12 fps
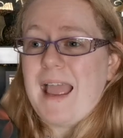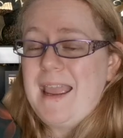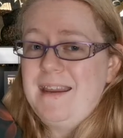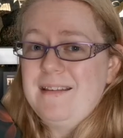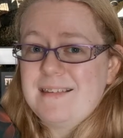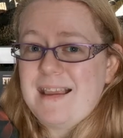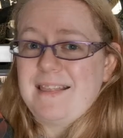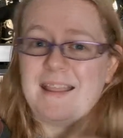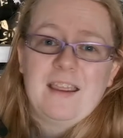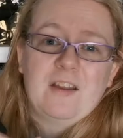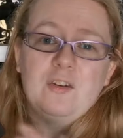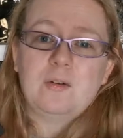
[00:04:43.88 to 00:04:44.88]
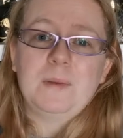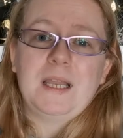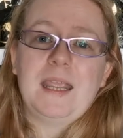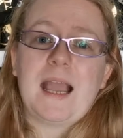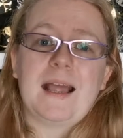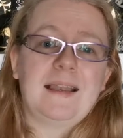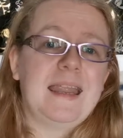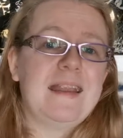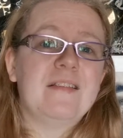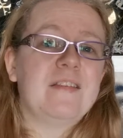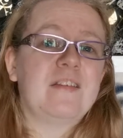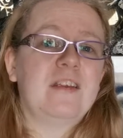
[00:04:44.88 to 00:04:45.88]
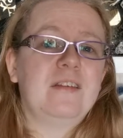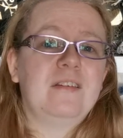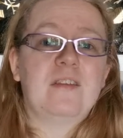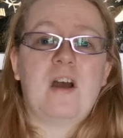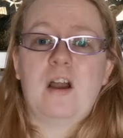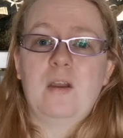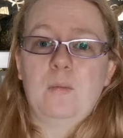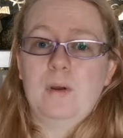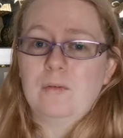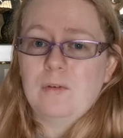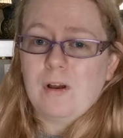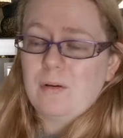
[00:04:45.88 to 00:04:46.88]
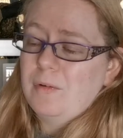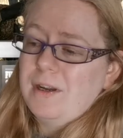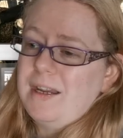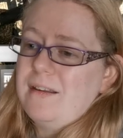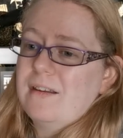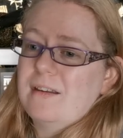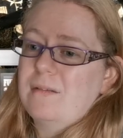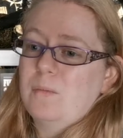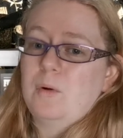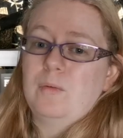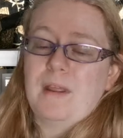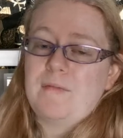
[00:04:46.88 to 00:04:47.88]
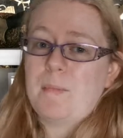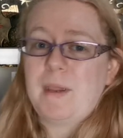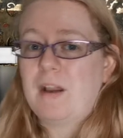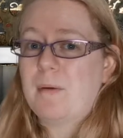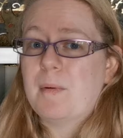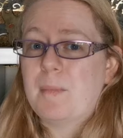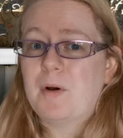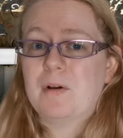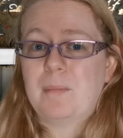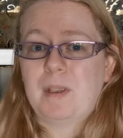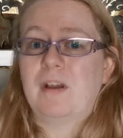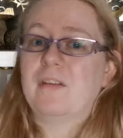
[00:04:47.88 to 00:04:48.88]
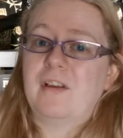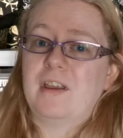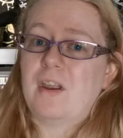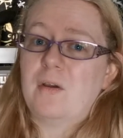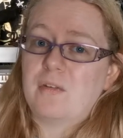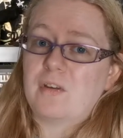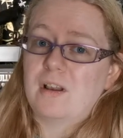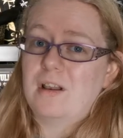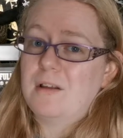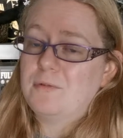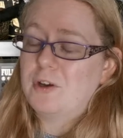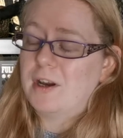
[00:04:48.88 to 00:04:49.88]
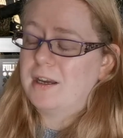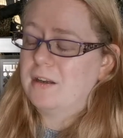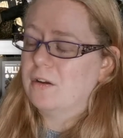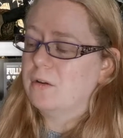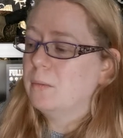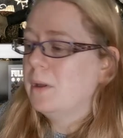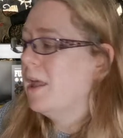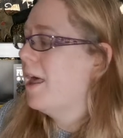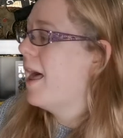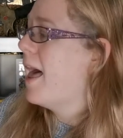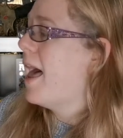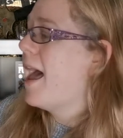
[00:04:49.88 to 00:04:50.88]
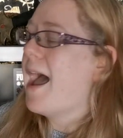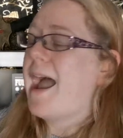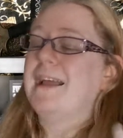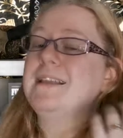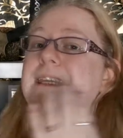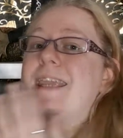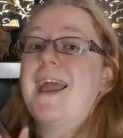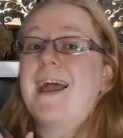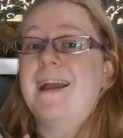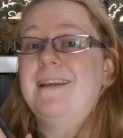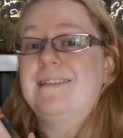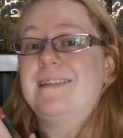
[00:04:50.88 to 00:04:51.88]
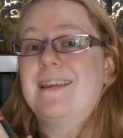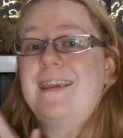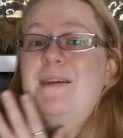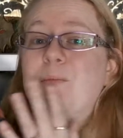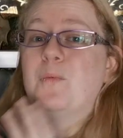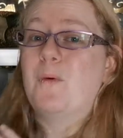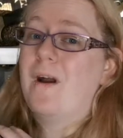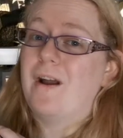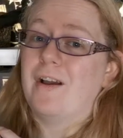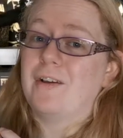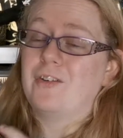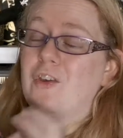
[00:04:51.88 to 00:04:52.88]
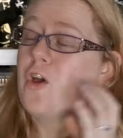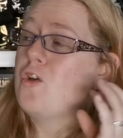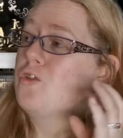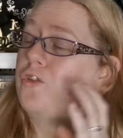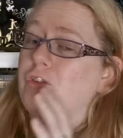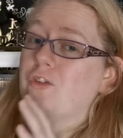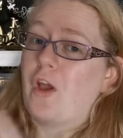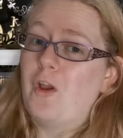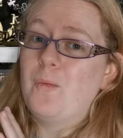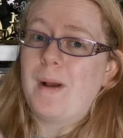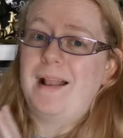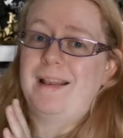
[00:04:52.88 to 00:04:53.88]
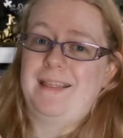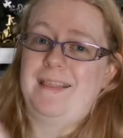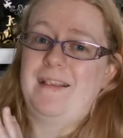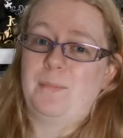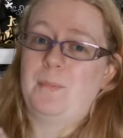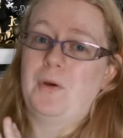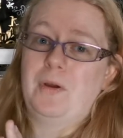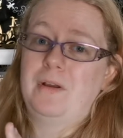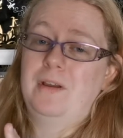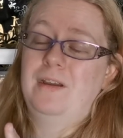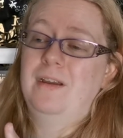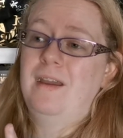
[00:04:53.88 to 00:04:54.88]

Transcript: hate, and they are normally an instant I will not read and will never pick up a book because I know it's got a love triangle. And yet it worked so well in this book.